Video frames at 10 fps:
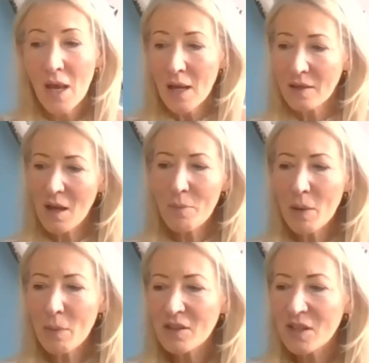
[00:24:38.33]
some
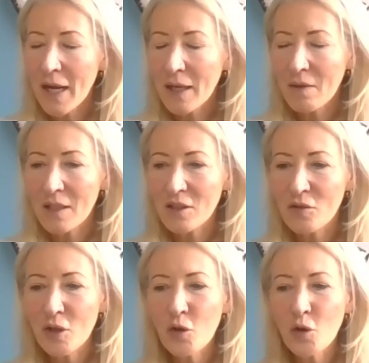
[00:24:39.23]
people are saying that
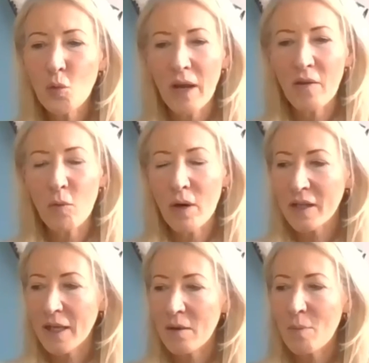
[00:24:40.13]
the new way of
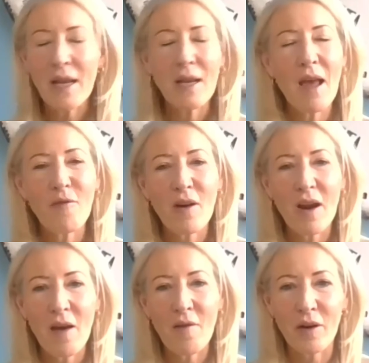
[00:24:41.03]
working may never
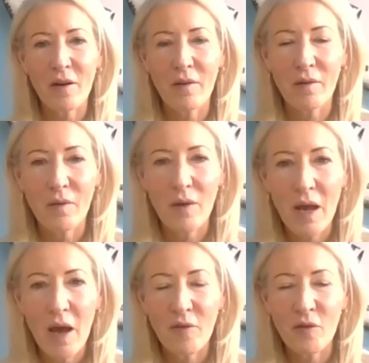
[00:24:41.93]
ever
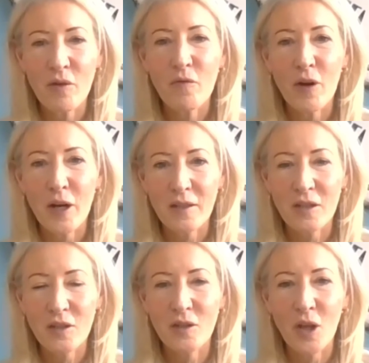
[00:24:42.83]
revert
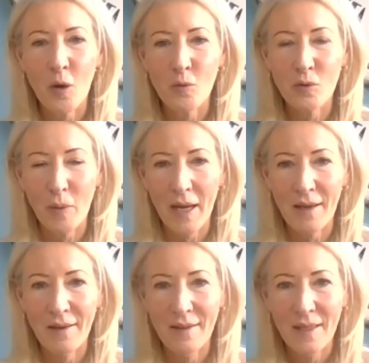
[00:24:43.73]
to the old
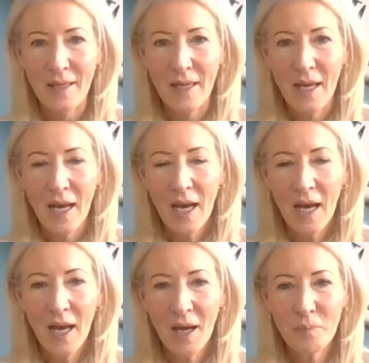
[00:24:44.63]
way.
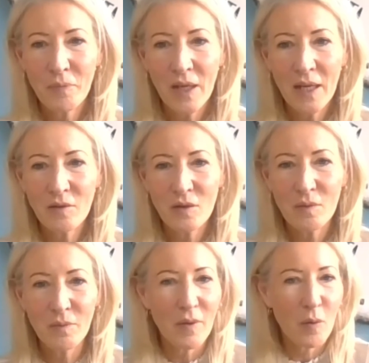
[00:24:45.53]
And
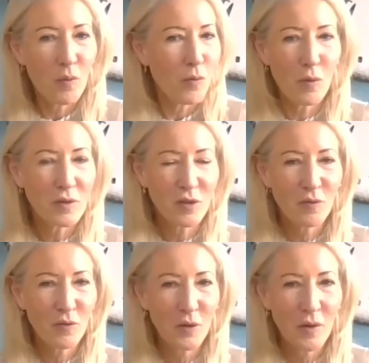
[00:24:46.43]
what's your
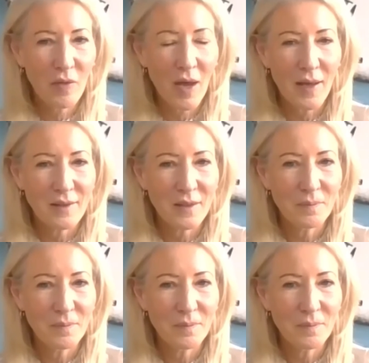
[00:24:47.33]
view on that?